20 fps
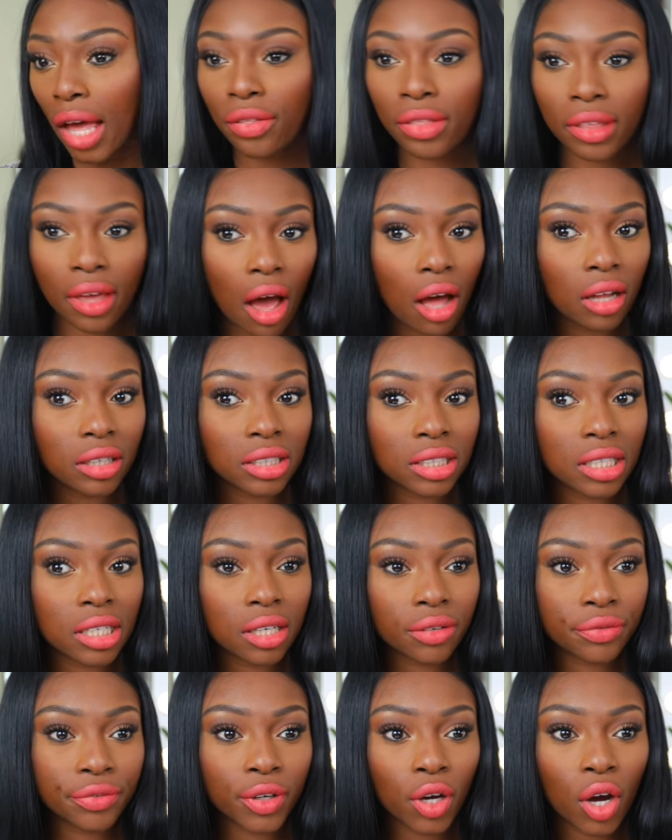the
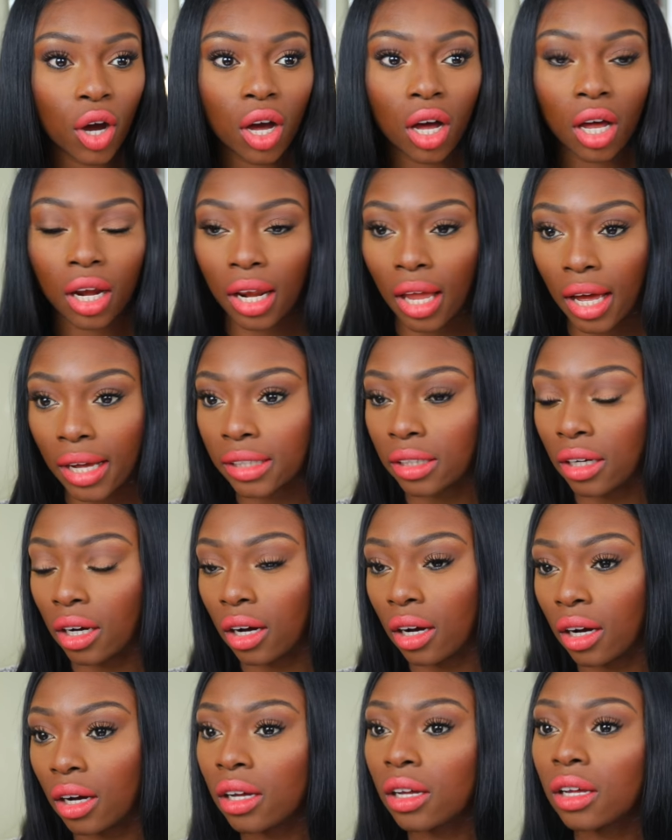auntie who forgot her
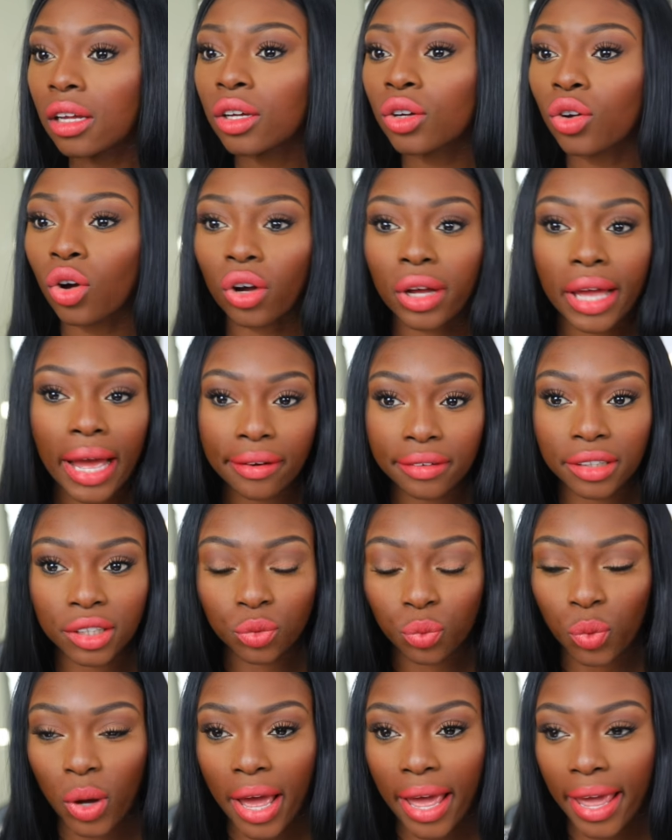liner, got
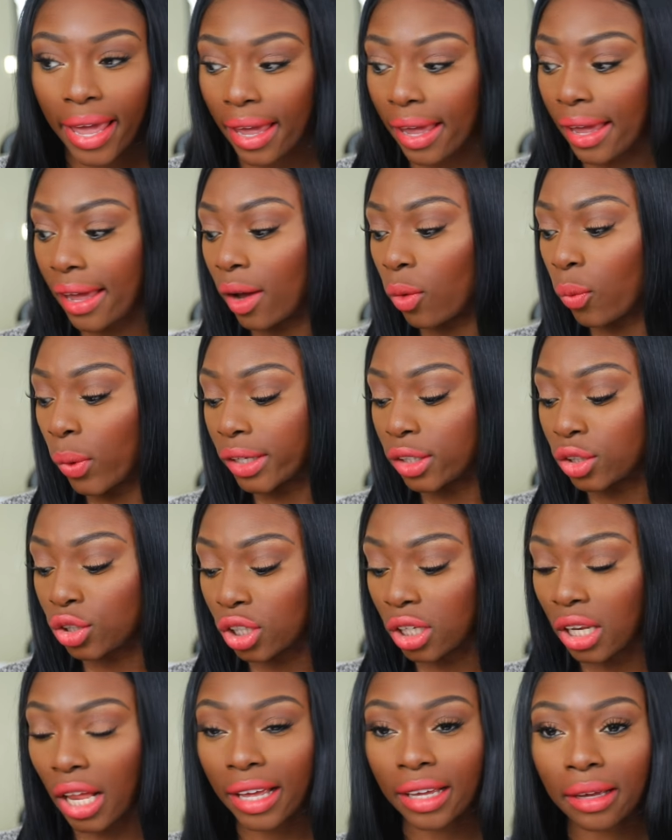carried away, went
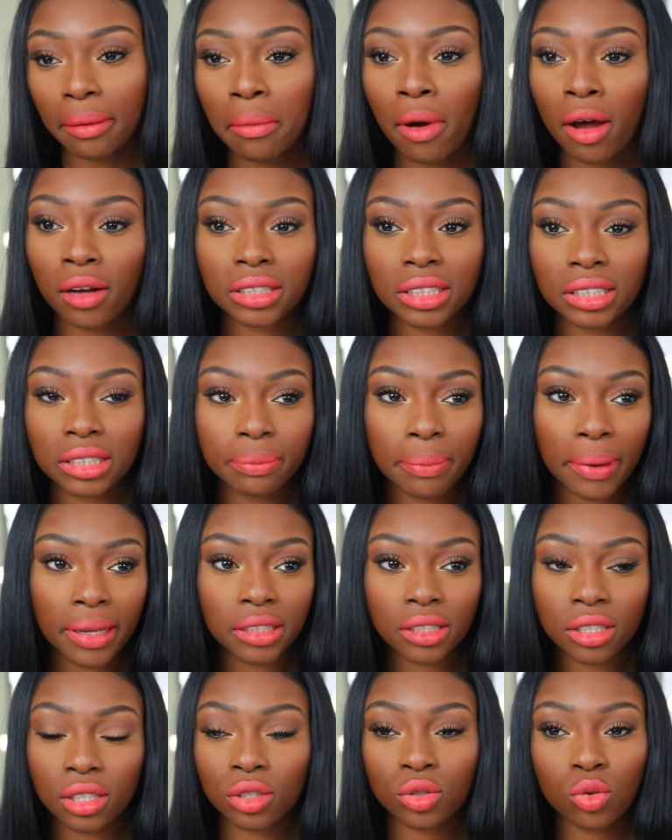to like Marks and
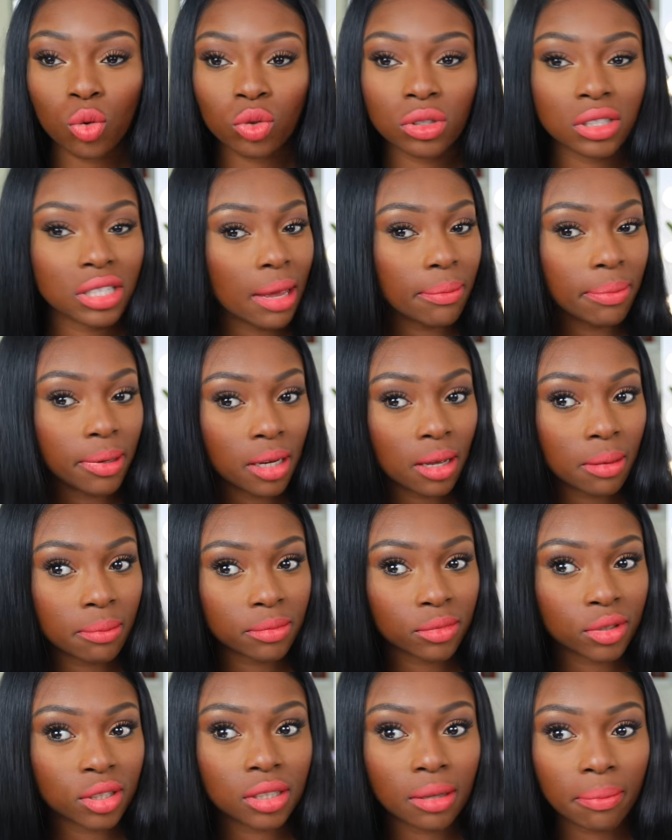Spencer's or
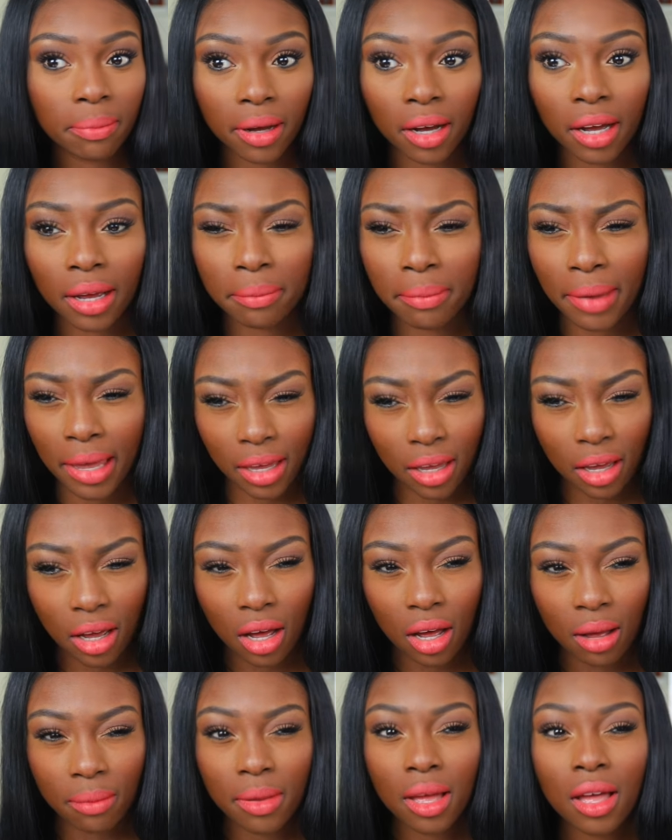Debenhams to buy
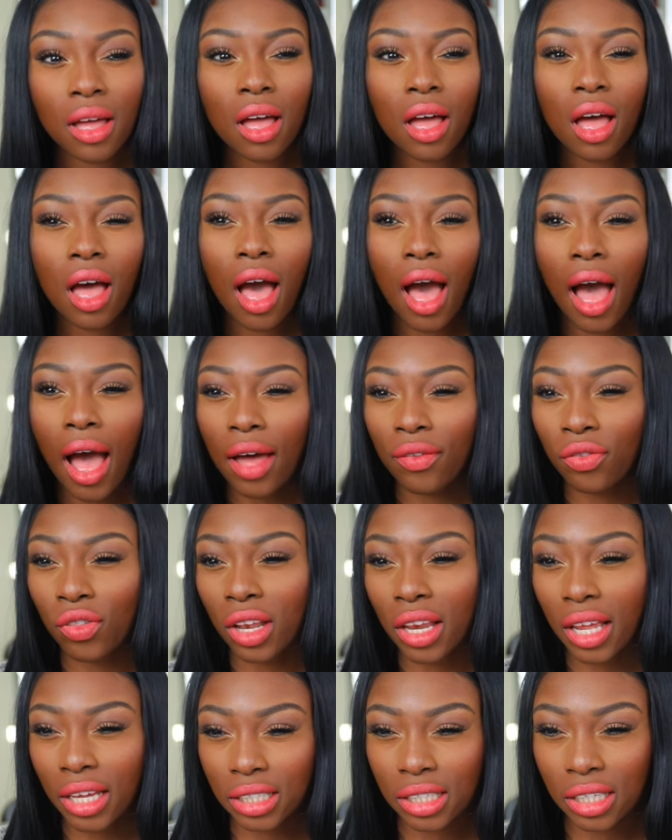makeup. And
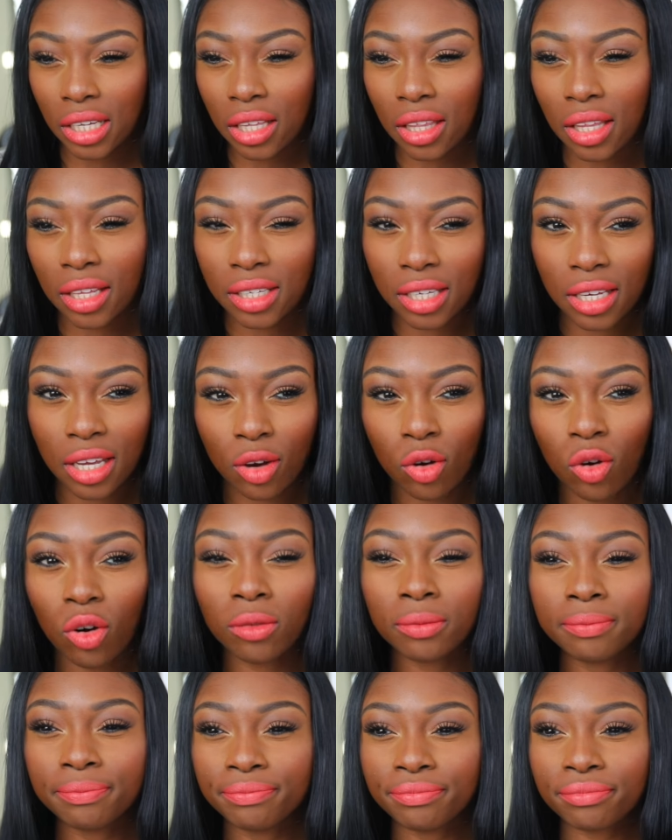the lady at the
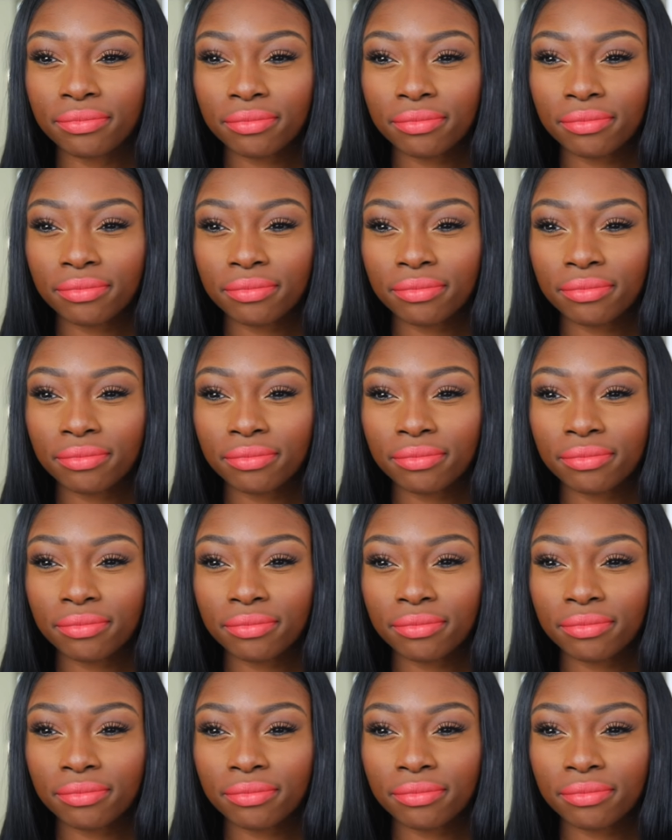till